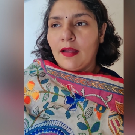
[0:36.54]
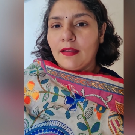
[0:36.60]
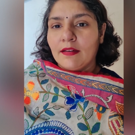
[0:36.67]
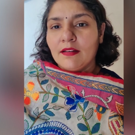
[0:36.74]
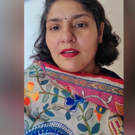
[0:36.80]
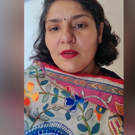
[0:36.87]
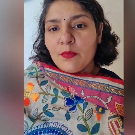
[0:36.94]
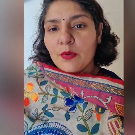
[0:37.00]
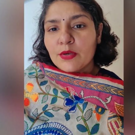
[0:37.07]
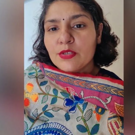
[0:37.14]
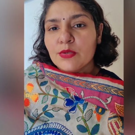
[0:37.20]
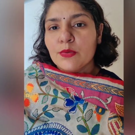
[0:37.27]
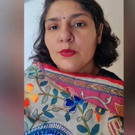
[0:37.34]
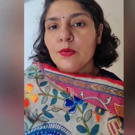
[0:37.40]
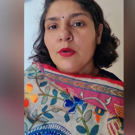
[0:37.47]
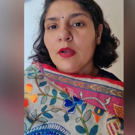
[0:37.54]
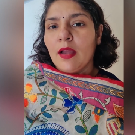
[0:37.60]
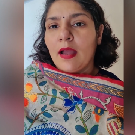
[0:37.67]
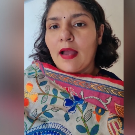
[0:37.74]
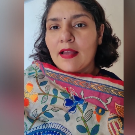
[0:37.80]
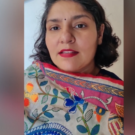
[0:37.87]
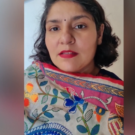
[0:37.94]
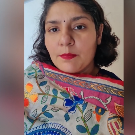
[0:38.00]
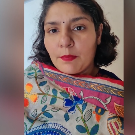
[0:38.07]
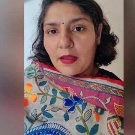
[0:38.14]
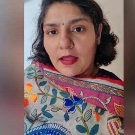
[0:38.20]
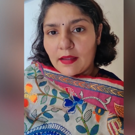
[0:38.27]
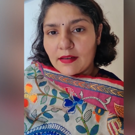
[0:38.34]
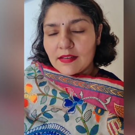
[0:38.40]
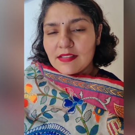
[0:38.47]
I really want to, as a
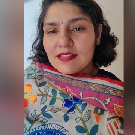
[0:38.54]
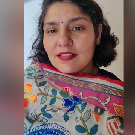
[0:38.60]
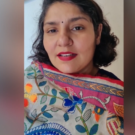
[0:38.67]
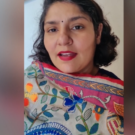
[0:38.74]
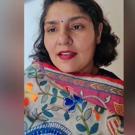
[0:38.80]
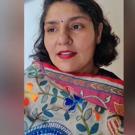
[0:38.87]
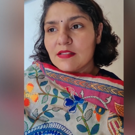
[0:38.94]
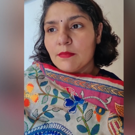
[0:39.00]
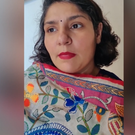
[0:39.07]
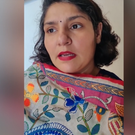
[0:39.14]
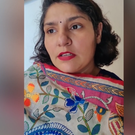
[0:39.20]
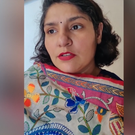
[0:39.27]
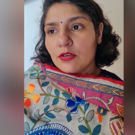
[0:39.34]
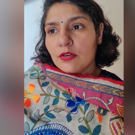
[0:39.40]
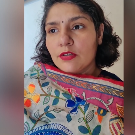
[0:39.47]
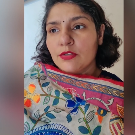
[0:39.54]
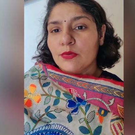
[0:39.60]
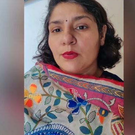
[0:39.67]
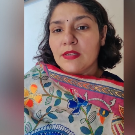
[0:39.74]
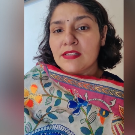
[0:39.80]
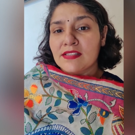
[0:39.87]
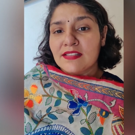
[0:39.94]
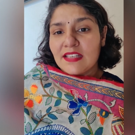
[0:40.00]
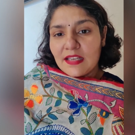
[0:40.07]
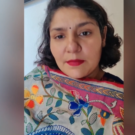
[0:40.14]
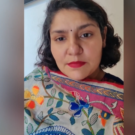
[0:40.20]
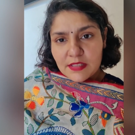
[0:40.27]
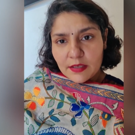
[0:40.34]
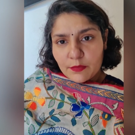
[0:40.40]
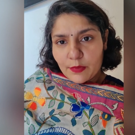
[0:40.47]
parent, as a mentor to his
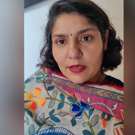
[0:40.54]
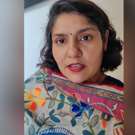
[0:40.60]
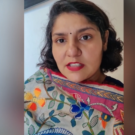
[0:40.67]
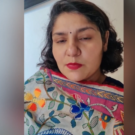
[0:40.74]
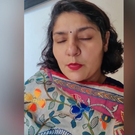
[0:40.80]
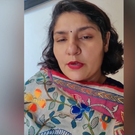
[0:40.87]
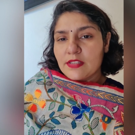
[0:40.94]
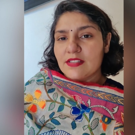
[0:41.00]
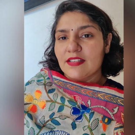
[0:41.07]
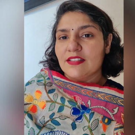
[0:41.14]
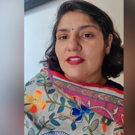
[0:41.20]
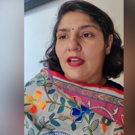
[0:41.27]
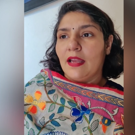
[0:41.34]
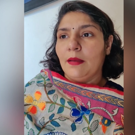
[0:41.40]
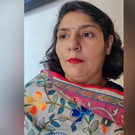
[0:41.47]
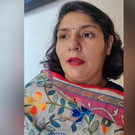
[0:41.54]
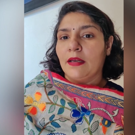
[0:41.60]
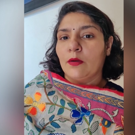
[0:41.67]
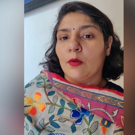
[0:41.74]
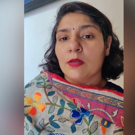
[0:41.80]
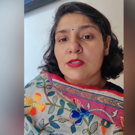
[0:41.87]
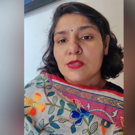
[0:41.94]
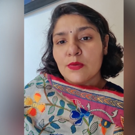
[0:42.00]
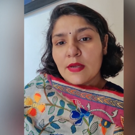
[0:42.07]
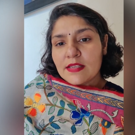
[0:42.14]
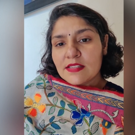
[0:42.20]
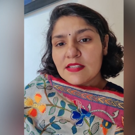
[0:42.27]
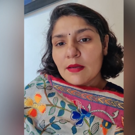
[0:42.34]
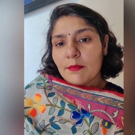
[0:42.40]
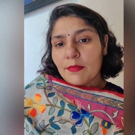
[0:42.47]
teams at various points in time, and also
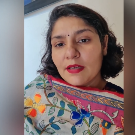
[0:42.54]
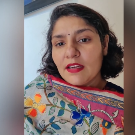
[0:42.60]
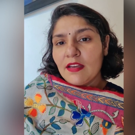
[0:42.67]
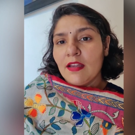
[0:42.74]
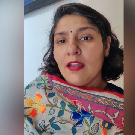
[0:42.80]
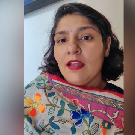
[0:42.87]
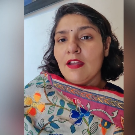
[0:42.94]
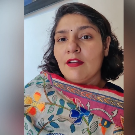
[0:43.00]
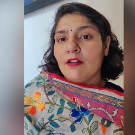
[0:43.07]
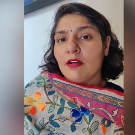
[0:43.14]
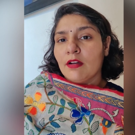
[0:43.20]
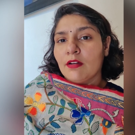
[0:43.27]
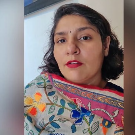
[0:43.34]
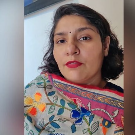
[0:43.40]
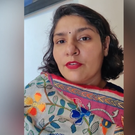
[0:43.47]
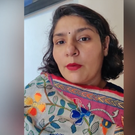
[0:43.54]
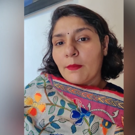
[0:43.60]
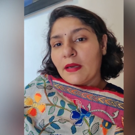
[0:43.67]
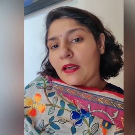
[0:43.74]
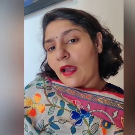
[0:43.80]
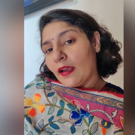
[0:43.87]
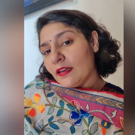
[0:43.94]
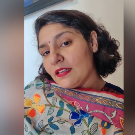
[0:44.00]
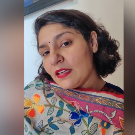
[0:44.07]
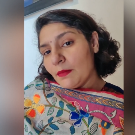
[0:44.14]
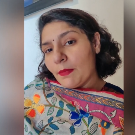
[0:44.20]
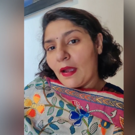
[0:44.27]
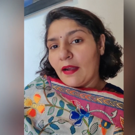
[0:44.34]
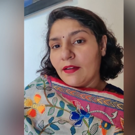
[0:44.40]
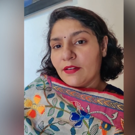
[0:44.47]
as somebody uh, from an
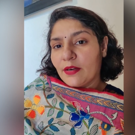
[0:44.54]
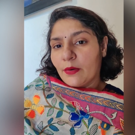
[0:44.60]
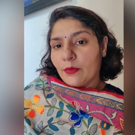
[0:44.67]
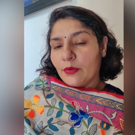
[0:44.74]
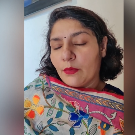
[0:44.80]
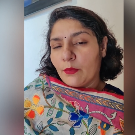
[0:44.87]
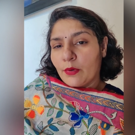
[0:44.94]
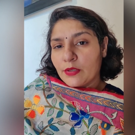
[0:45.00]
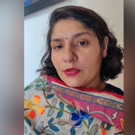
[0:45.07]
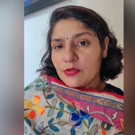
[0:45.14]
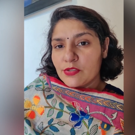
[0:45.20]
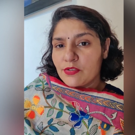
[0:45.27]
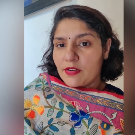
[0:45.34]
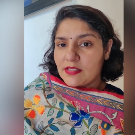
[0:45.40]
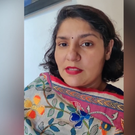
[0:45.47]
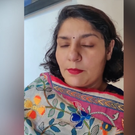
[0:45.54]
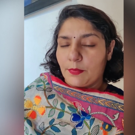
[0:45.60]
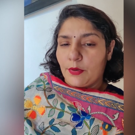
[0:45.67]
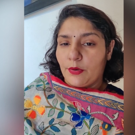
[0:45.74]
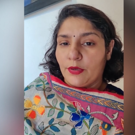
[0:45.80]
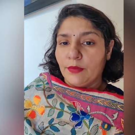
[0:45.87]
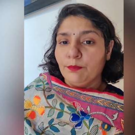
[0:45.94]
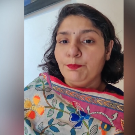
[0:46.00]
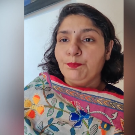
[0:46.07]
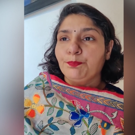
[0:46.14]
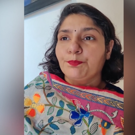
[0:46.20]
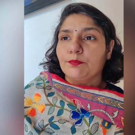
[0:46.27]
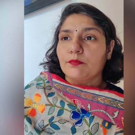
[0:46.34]
IT background, want to stress upon